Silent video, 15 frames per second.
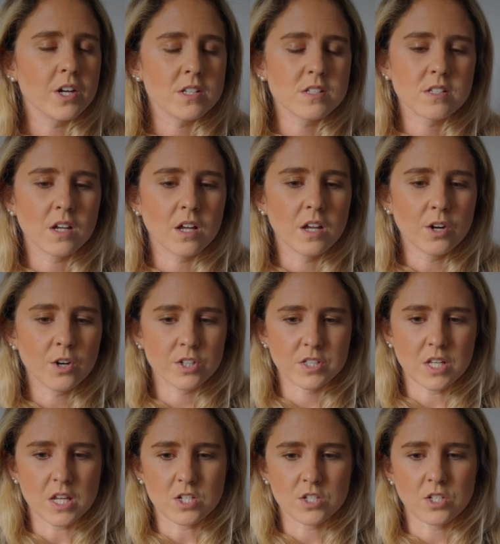there's an
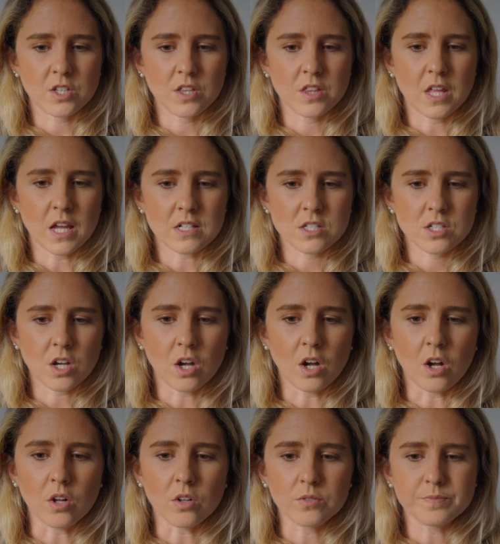organization that's
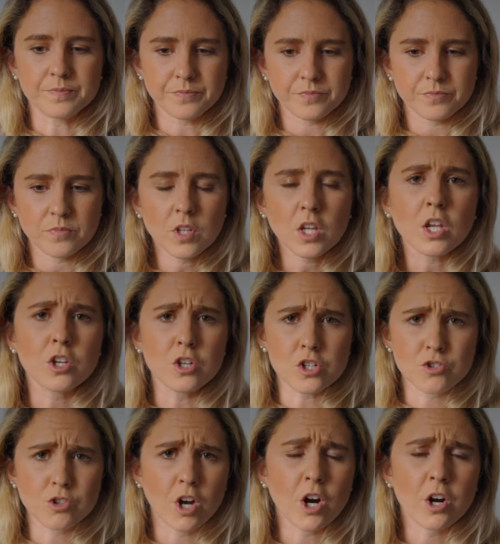called You're
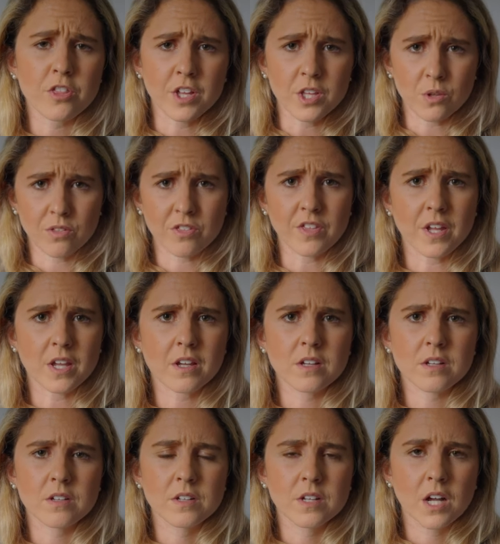Stronger Than You
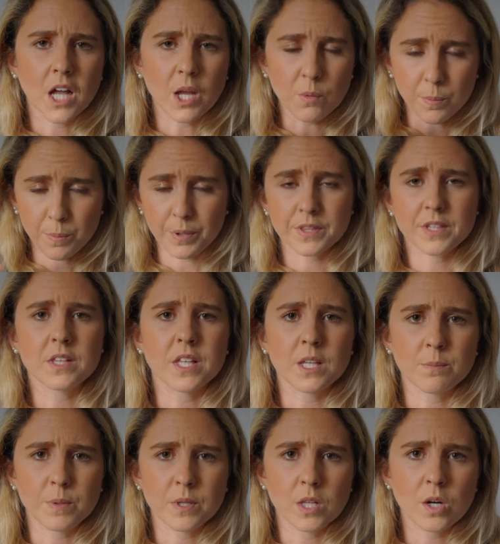Think. I will put the
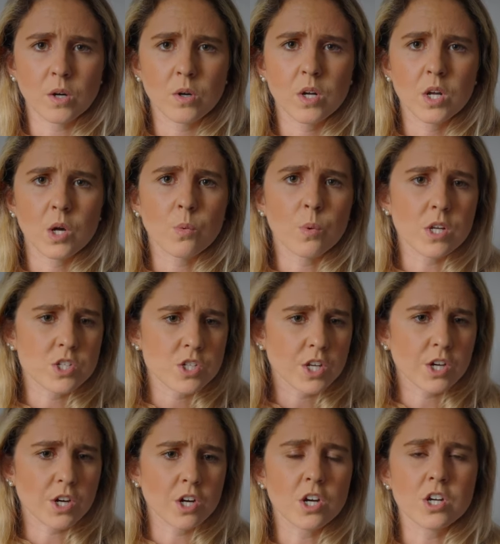link below, which
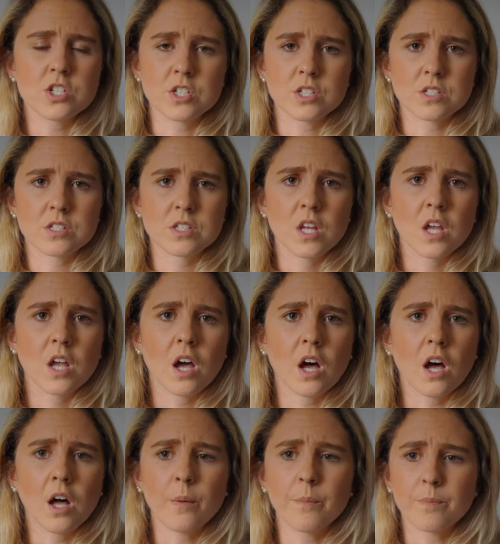encourages
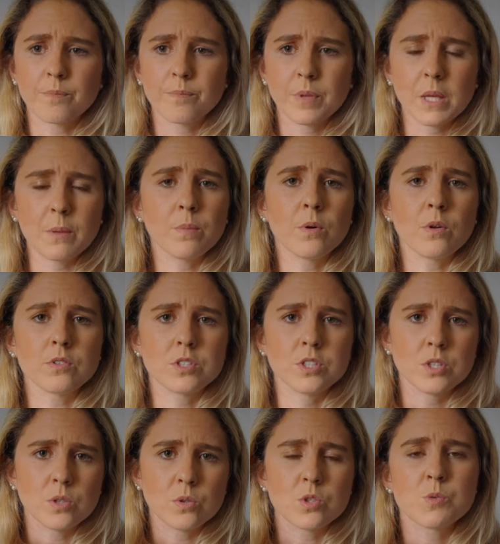um, people
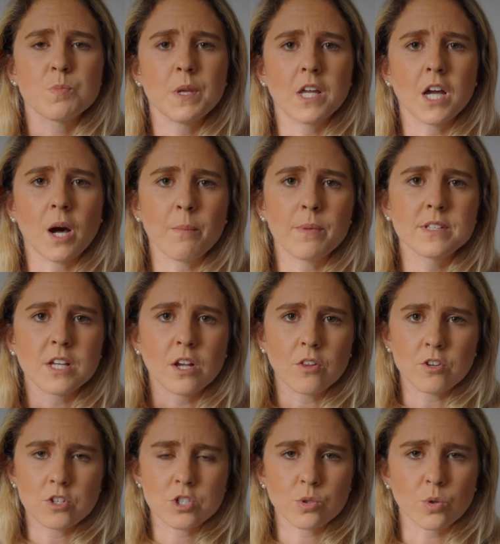to speak up and tell
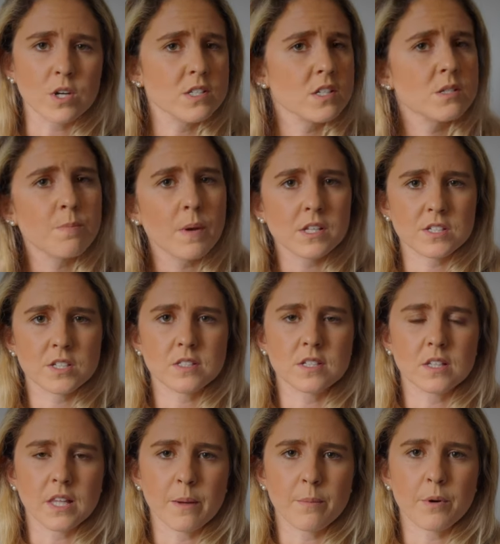their stories, especially
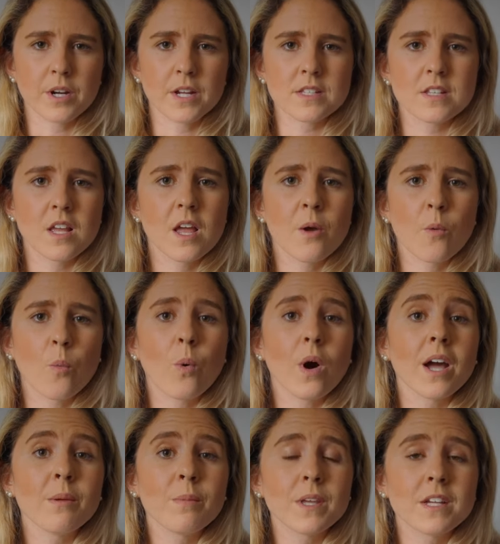celebrities.
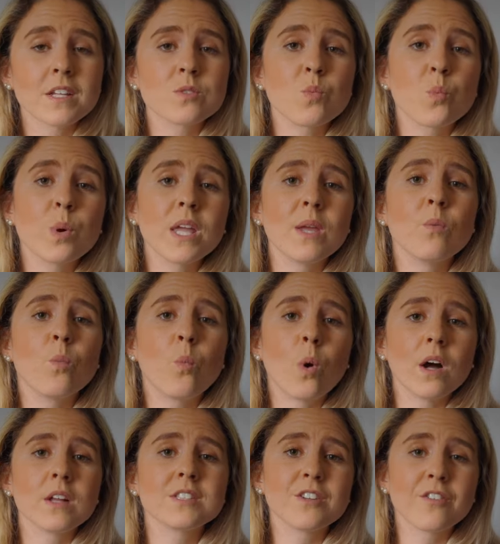Why? Because we
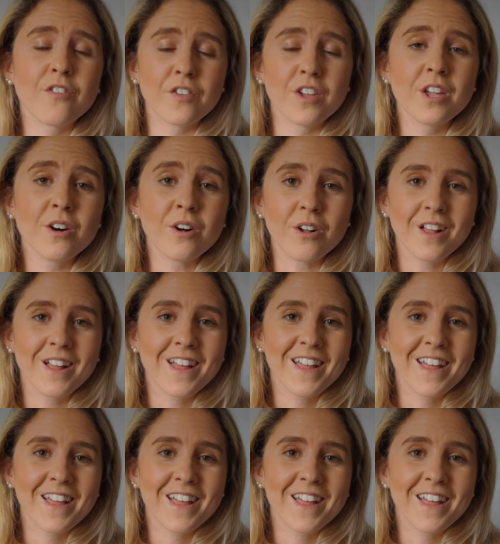want to feel